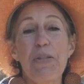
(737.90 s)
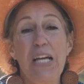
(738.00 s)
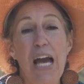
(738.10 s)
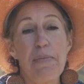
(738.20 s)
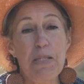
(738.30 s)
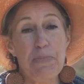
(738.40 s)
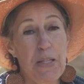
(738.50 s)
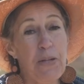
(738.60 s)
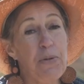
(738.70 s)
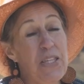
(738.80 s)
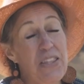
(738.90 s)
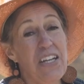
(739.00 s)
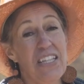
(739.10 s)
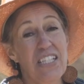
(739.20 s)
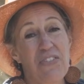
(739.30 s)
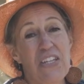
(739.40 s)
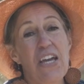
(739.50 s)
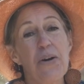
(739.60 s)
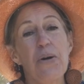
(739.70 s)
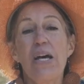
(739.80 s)
the comments below what you thought of this
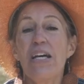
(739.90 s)
video.